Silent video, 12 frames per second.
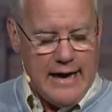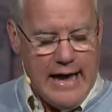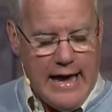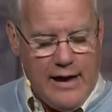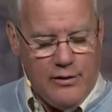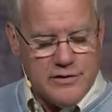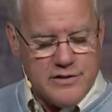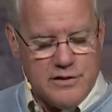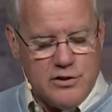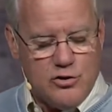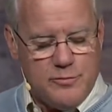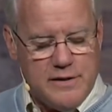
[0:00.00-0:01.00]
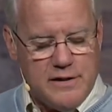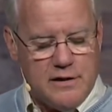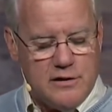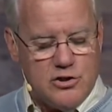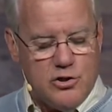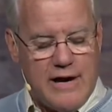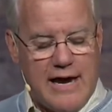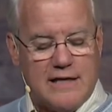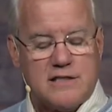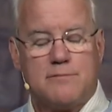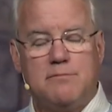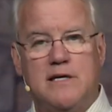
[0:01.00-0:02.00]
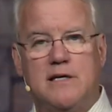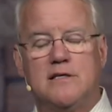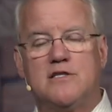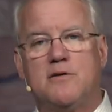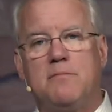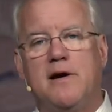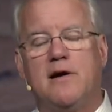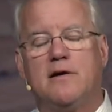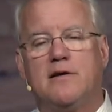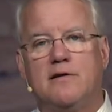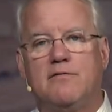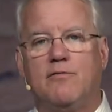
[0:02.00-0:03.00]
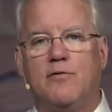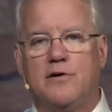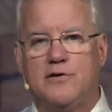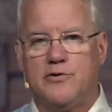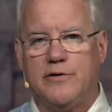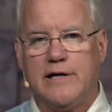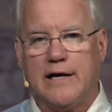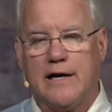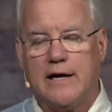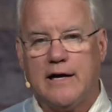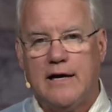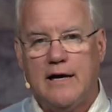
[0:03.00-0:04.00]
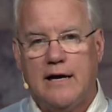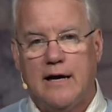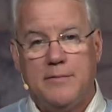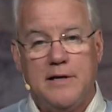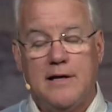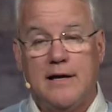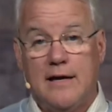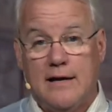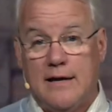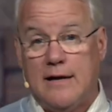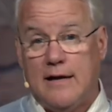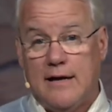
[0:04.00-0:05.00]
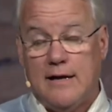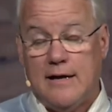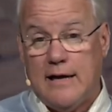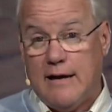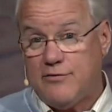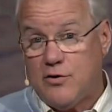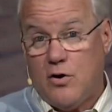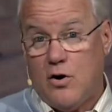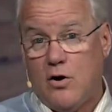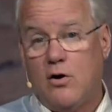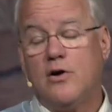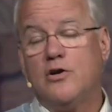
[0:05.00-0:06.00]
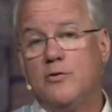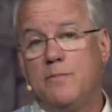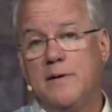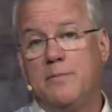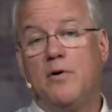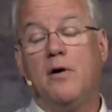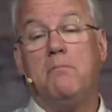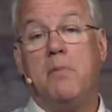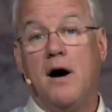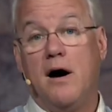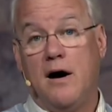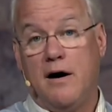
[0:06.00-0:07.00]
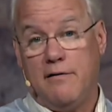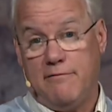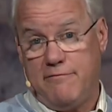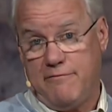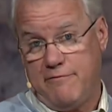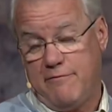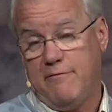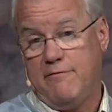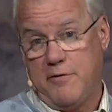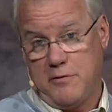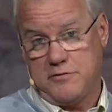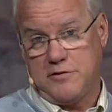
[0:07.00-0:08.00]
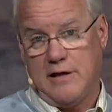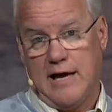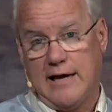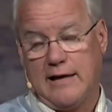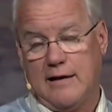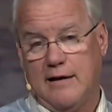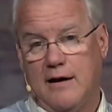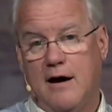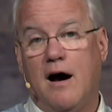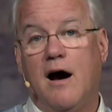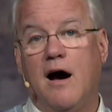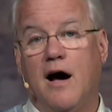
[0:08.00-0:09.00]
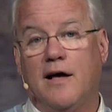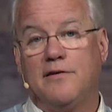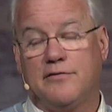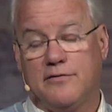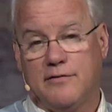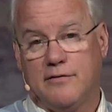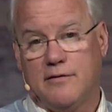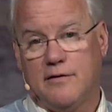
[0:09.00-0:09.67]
how is it you being a Jew ask me, a Samaritan, for a drink? I mean, after all, aren't you people above folks like us?